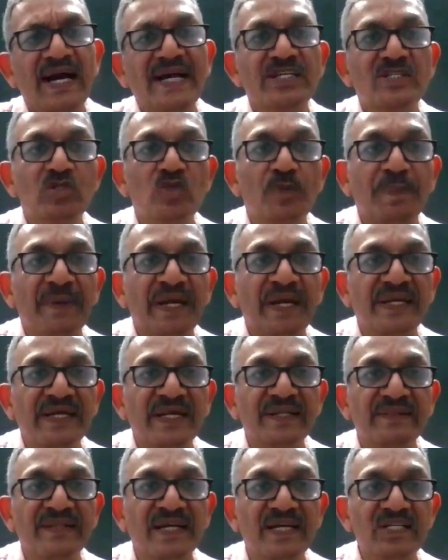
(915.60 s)

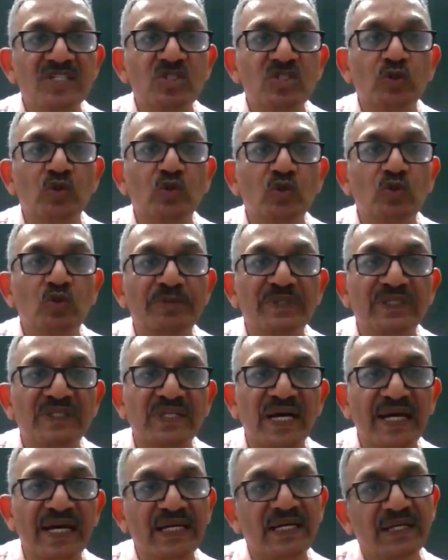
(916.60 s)
isopentane, that is 2
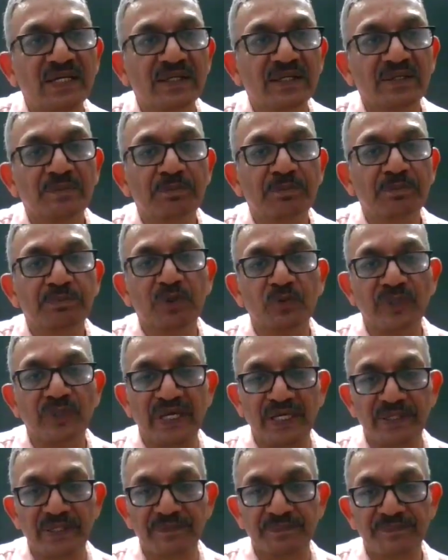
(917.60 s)
methyl
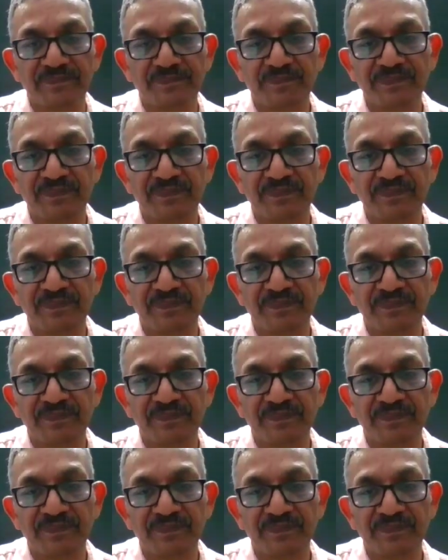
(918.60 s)
butane.